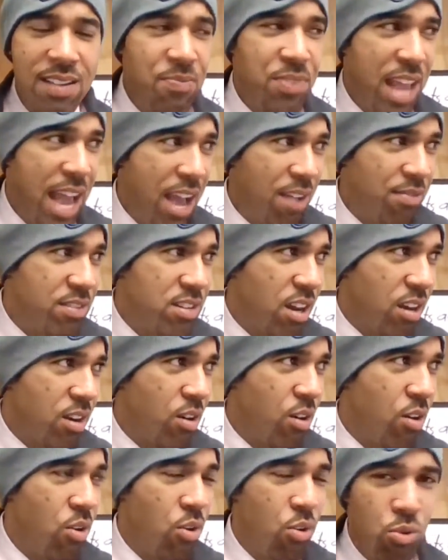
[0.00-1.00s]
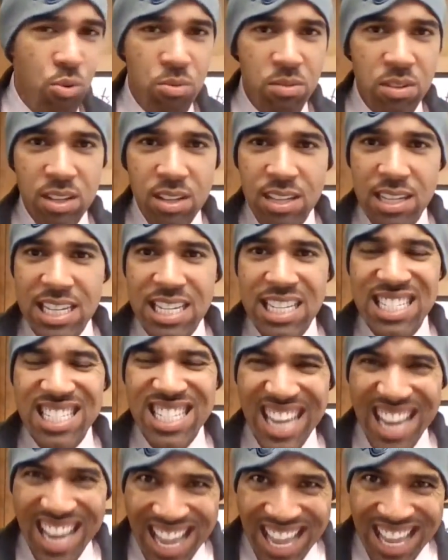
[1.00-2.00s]
I've dug a hole
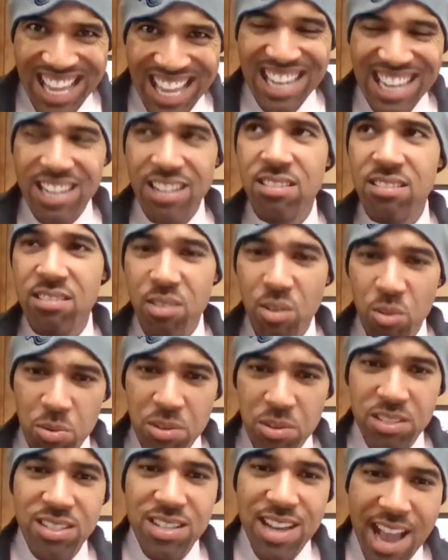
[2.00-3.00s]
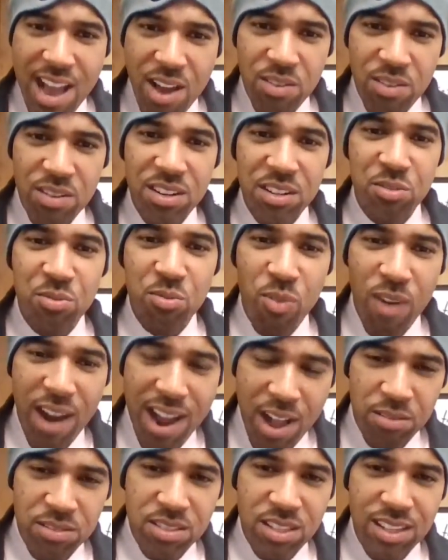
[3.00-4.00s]
10 stories down in the
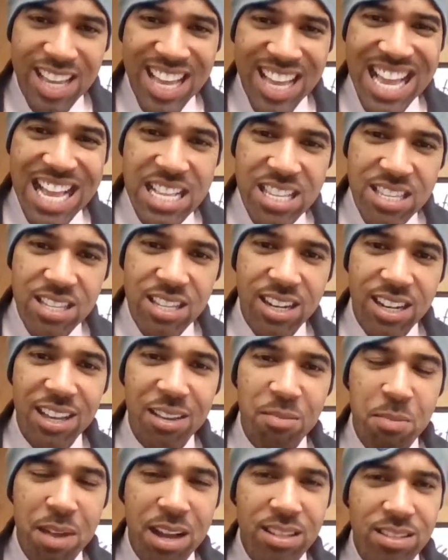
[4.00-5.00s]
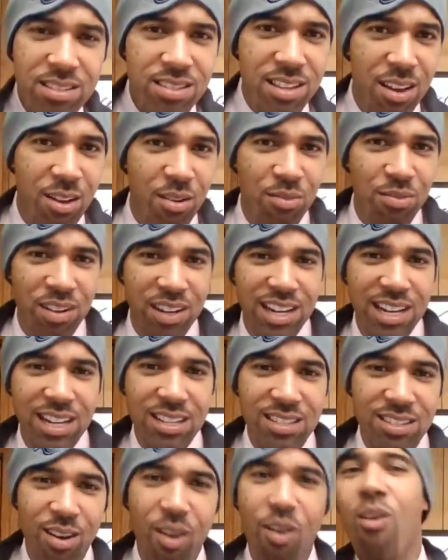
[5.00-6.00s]
ground to insulate myself
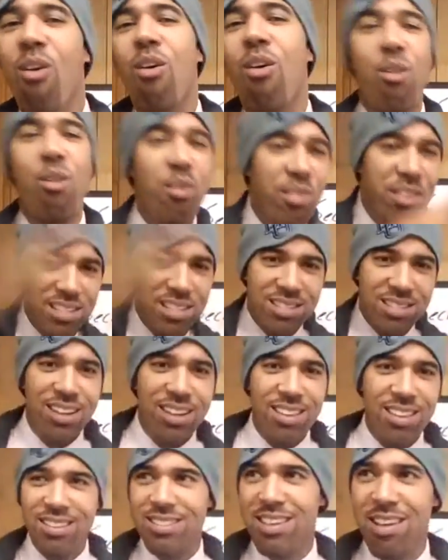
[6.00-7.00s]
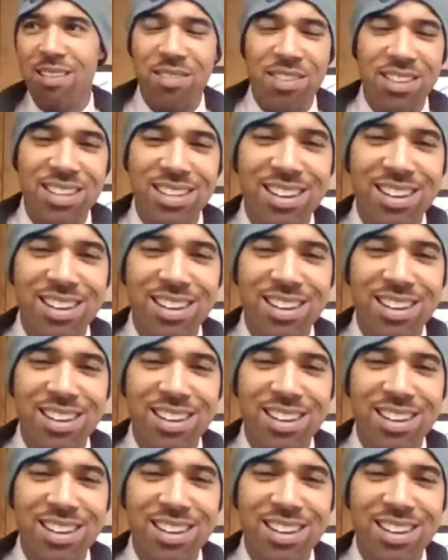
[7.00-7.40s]
against all this other stuff. You